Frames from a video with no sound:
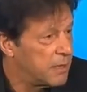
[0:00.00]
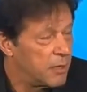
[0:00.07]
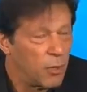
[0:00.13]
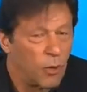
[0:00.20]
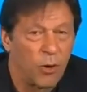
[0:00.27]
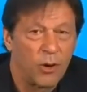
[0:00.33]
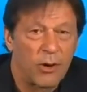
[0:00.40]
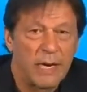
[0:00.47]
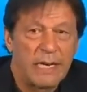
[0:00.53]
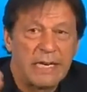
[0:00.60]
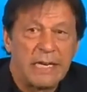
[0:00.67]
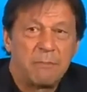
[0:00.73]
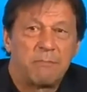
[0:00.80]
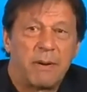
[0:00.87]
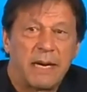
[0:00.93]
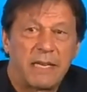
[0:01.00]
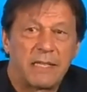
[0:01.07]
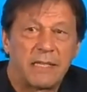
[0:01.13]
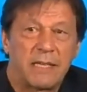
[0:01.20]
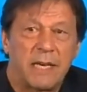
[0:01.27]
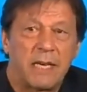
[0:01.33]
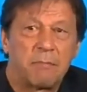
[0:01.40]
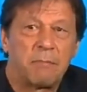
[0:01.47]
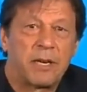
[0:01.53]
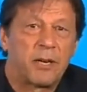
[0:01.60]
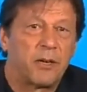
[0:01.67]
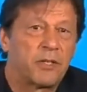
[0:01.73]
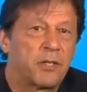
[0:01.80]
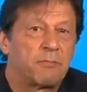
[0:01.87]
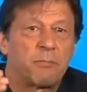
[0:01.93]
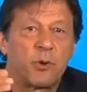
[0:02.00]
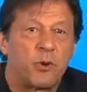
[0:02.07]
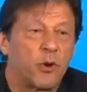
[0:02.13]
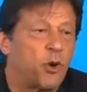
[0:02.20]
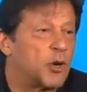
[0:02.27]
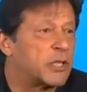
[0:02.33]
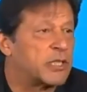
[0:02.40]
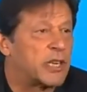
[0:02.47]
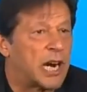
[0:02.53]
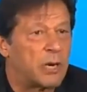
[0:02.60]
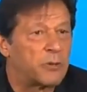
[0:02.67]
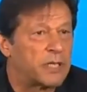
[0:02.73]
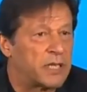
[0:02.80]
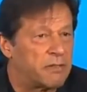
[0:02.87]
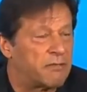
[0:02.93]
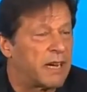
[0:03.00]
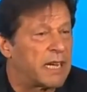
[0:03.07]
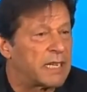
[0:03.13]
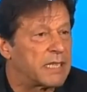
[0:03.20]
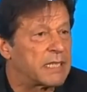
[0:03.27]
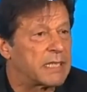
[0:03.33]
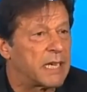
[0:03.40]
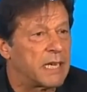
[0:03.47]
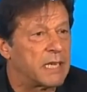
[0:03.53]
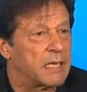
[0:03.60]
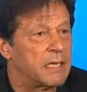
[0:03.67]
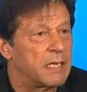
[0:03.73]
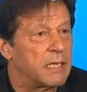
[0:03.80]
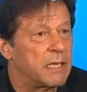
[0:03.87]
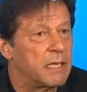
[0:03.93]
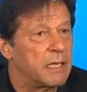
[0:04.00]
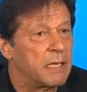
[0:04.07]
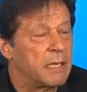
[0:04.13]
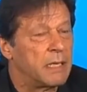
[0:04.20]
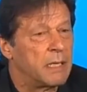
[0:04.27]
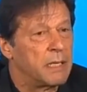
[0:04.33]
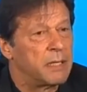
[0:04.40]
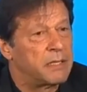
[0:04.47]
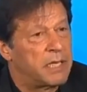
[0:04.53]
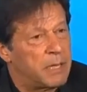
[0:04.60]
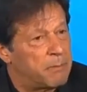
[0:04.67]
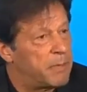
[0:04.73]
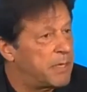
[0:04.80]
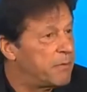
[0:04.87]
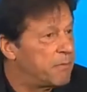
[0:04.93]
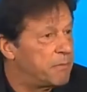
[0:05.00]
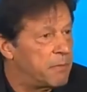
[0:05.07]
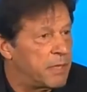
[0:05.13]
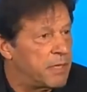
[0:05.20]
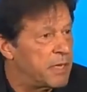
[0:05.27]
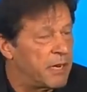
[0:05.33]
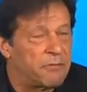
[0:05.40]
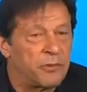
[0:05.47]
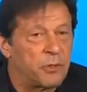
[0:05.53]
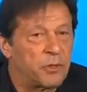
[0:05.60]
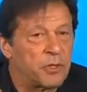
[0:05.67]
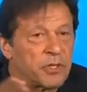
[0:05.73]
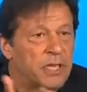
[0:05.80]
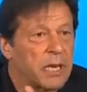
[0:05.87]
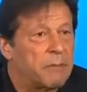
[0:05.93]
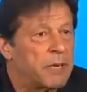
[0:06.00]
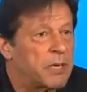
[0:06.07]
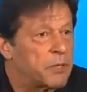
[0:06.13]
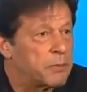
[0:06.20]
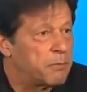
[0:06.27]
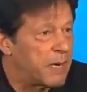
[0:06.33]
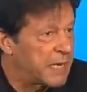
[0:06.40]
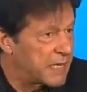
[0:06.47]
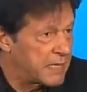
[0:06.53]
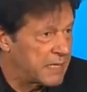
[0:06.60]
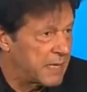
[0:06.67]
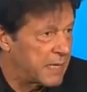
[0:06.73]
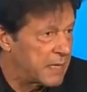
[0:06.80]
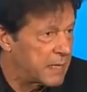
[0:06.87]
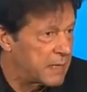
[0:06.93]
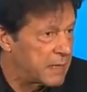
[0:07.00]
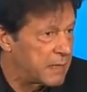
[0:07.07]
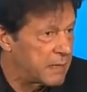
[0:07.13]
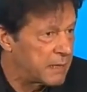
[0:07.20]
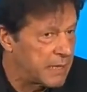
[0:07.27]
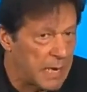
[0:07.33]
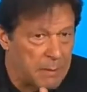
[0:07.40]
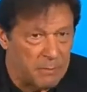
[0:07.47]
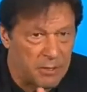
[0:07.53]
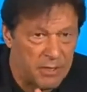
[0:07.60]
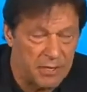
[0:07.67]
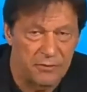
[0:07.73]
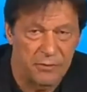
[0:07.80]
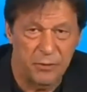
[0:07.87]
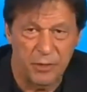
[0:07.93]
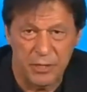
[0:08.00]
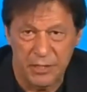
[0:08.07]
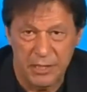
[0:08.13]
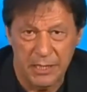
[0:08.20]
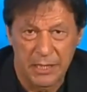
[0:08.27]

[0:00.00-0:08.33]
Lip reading: Already in Pakistan, because of prolonged drought in Afghanistan, there have been refugees coming into Pakistan, climate refugees.